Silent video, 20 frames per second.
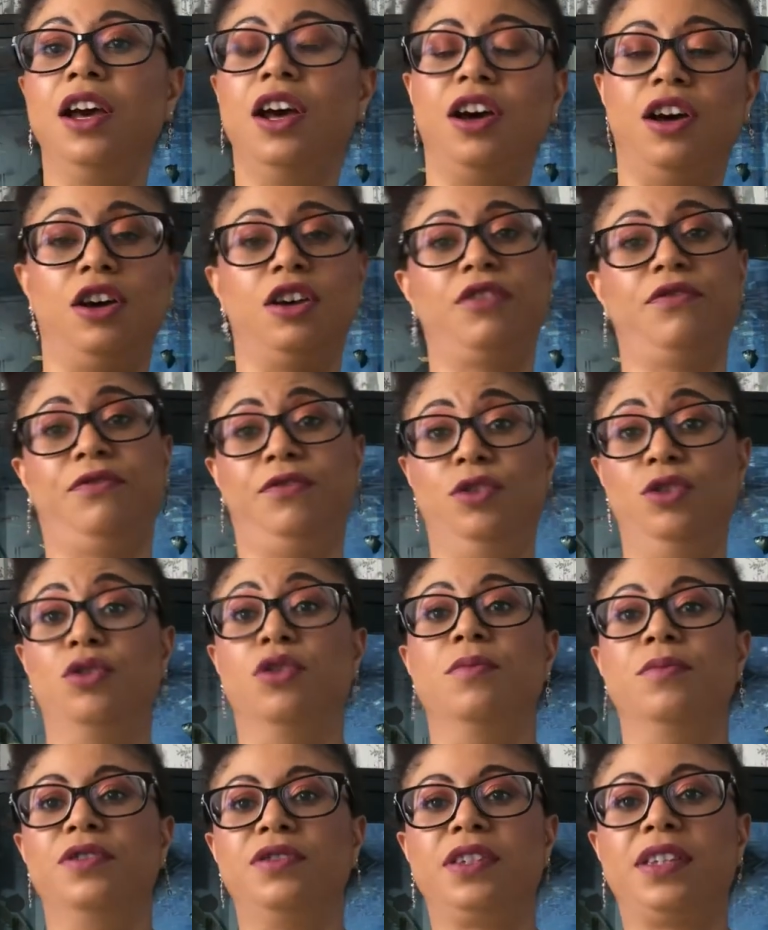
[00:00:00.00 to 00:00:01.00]
are for
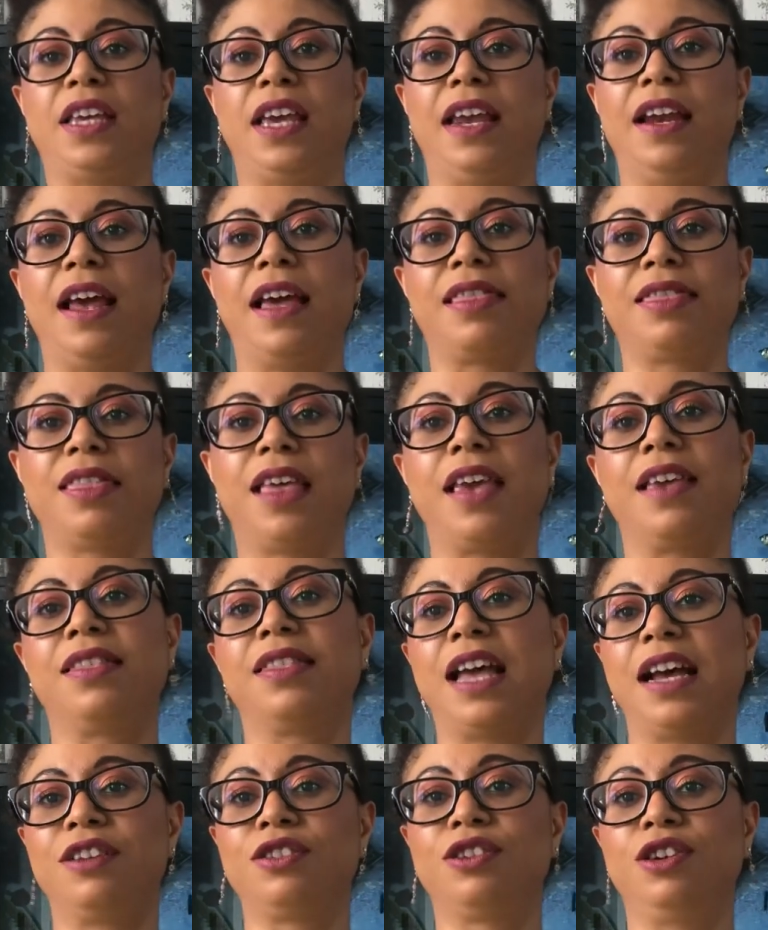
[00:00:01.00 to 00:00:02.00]
normal skin, I think
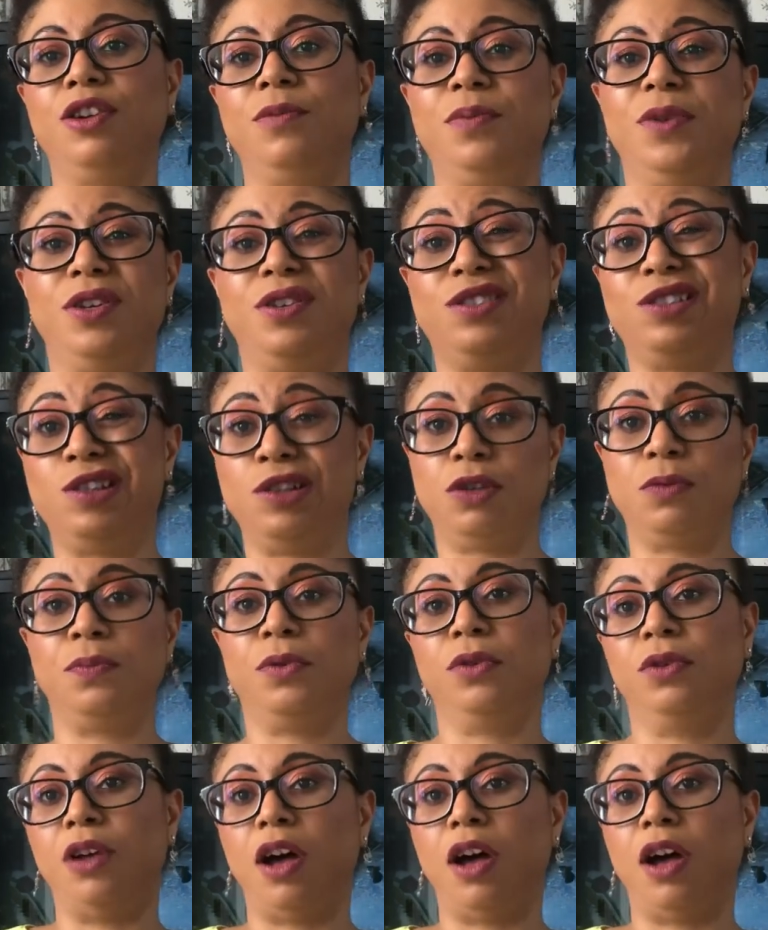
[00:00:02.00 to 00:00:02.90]
that's going to be a suitable